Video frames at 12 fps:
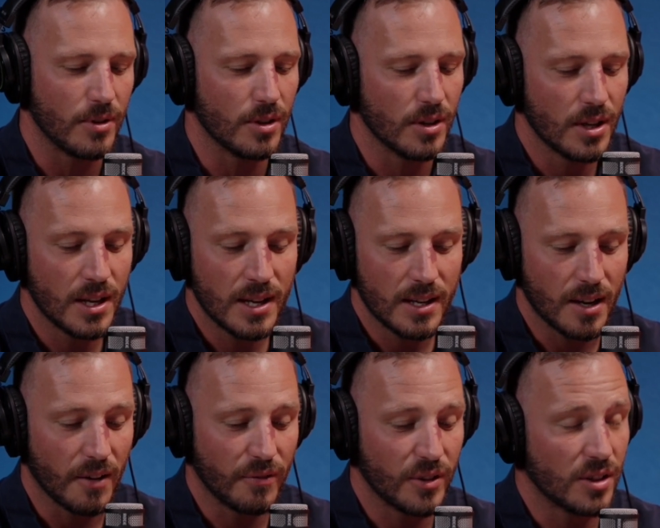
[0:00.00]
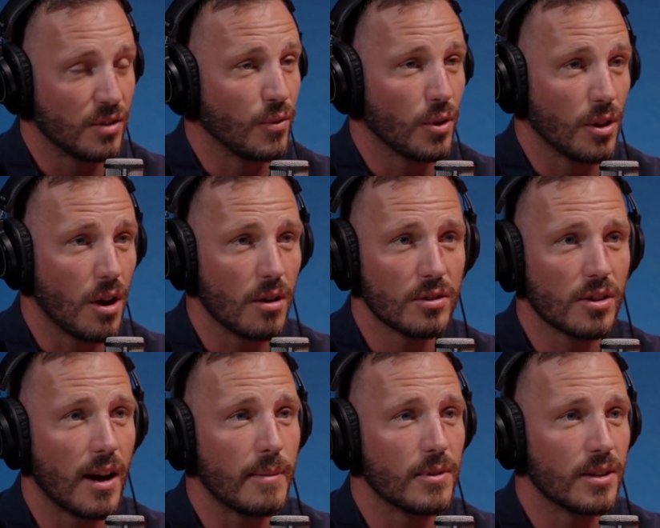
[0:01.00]
You know, if this is for a long
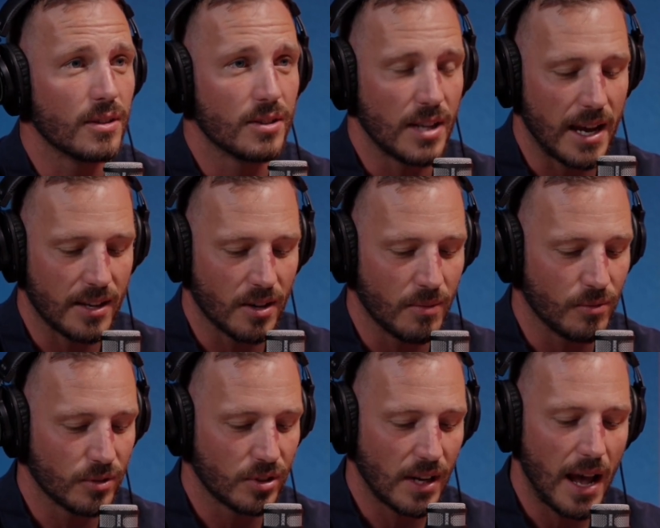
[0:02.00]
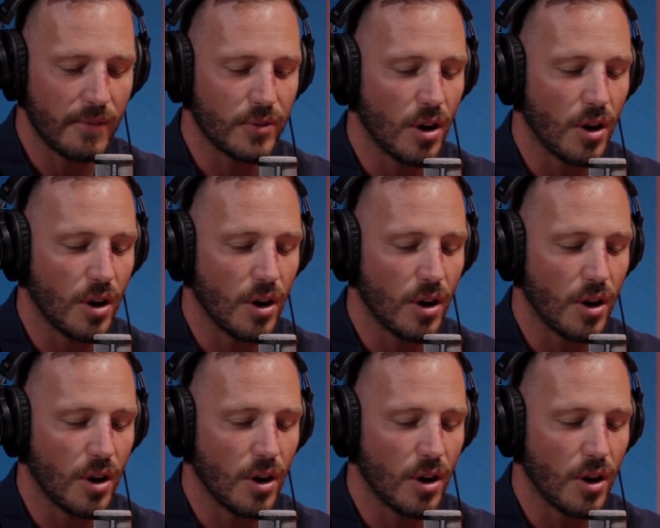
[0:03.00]
time, you're taking on more staff.